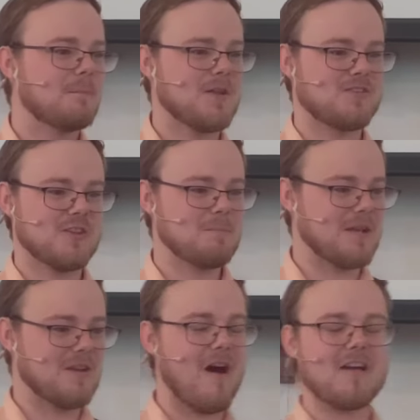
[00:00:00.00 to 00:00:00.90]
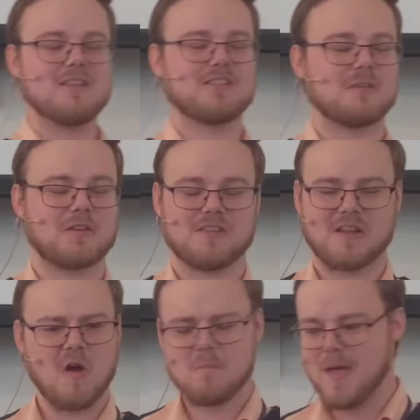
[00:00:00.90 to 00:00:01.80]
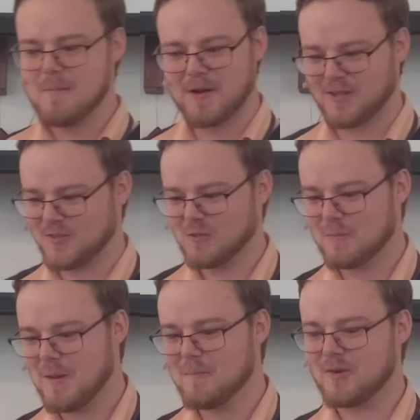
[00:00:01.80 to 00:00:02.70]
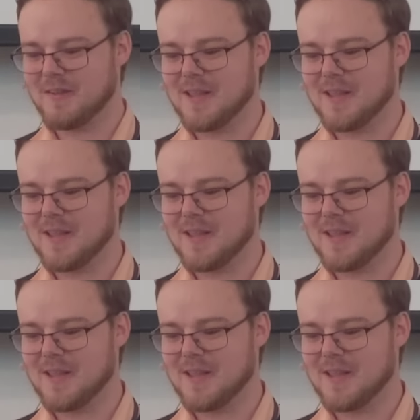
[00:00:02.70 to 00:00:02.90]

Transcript: but you shouldn't be knocking yourself because you're like, oh man, but I still remember it.